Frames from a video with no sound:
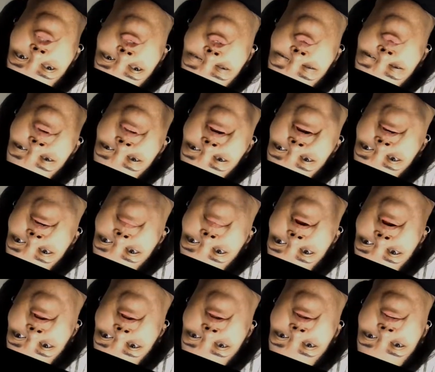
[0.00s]
newer dark
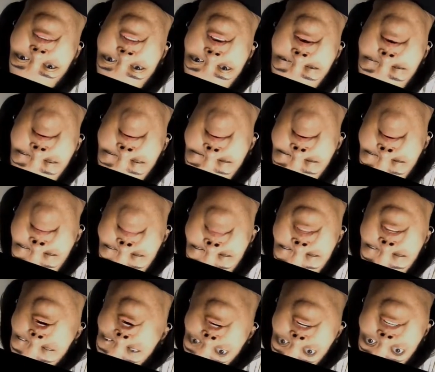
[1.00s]
marks
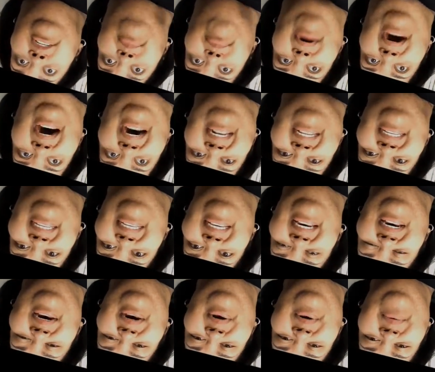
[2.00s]
or spots
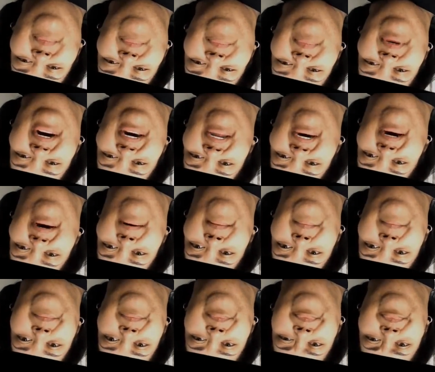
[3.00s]
but
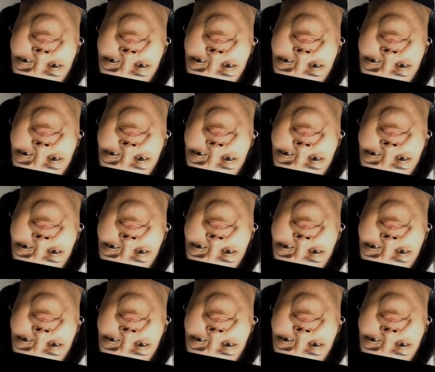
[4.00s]
um